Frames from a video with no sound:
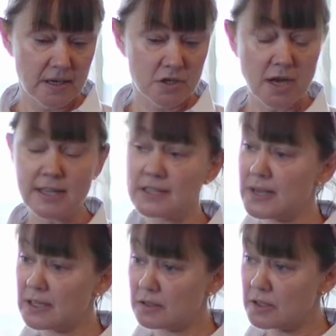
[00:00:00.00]
Chinese
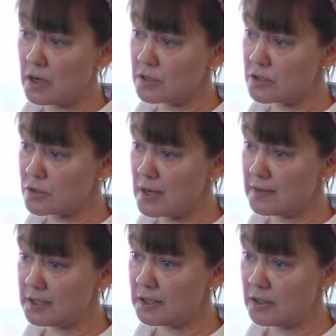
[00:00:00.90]
medical doctors
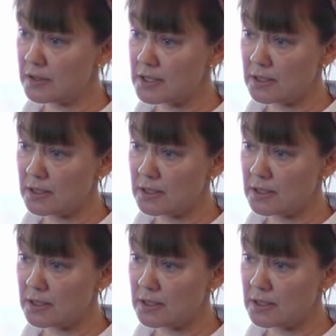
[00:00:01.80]
traveled along the